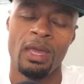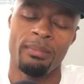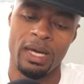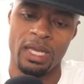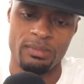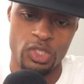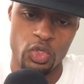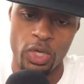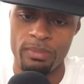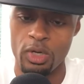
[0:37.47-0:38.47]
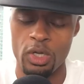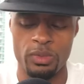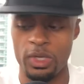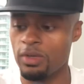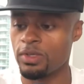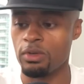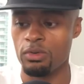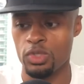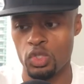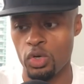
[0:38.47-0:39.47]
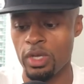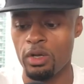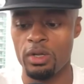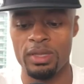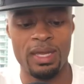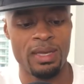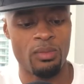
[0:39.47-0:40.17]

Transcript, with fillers: My name is Dre Baldwin, also known as Dre All Day,